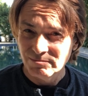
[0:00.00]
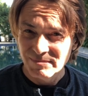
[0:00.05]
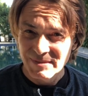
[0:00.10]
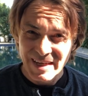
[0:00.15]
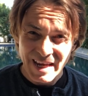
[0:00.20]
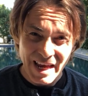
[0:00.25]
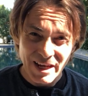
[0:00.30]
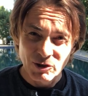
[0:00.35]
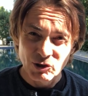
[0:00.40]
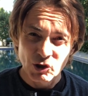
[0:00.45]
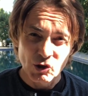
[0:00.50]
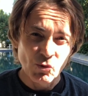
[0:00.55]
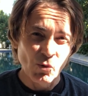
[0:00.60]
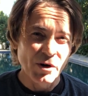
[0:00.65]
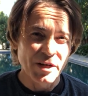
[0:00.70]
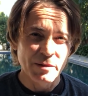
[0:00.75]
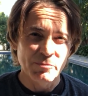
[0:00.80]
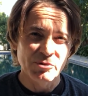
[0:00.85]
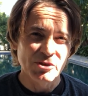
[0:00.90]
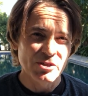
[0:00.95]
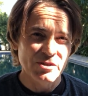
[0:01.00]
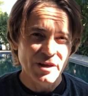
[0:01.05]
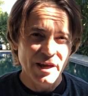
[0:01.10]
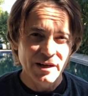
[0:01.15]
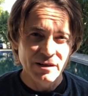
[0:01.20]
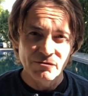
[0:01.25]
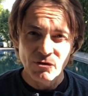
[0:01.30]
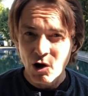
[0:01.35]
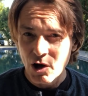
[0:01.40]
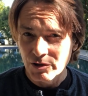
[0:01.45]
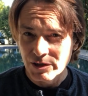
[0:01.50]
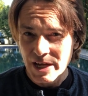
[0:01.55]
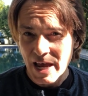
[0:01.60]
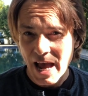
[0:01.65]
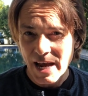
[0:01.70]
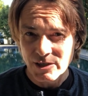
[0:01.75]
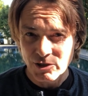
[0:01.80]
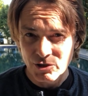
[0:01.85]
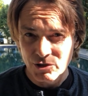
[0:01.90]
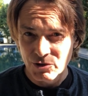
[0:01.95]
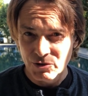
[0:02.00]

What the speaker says: 10 or 20% of all the action